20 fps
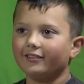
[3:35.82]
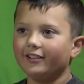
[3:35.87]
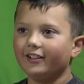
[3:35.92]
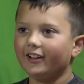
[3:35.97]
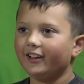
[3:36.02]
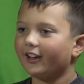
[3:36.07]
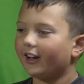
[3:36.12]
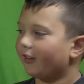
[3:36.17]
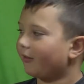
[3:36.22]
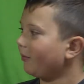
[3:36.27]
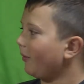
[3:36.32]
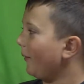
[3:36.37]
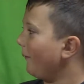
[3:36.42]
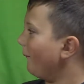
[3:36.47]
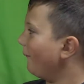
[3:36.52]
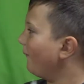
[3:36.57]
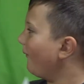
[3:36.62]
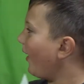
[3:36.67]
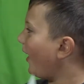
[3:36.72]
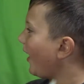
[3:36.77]
League. Guess
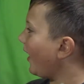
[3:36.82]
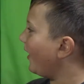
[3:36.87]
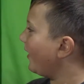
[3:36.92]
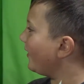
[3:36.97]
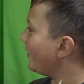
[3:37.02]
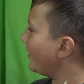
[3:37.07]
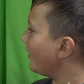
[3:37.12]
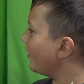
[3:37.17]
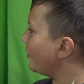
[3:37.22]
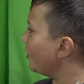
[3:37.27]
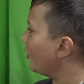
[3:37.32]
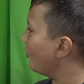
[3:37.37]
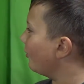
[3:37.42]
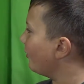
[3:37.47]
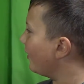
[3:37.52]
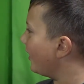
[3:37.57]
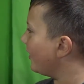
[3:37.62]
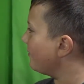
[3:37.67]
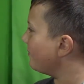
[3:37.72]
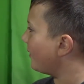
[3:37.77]
what? Why did you
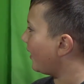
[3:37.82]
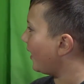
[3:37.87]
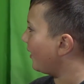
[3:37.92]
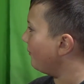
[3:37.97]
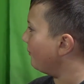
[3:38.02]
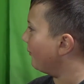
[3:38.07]
read my